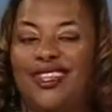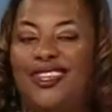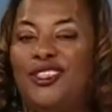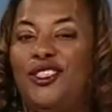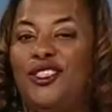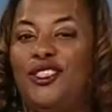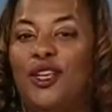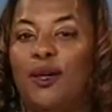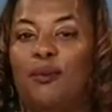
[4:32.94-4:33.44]

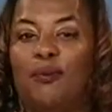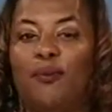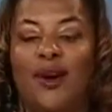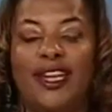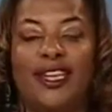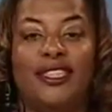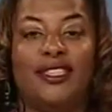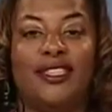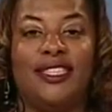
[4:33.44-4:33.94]
Let's jump
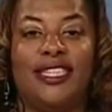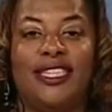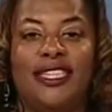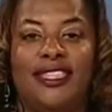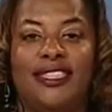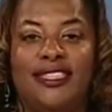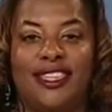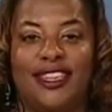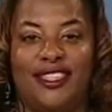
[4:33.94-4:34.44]
right into the
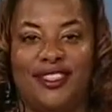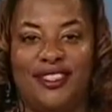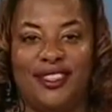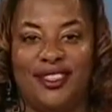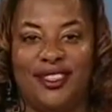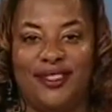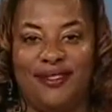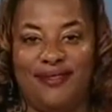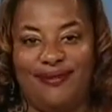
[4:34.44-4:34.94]
discussion.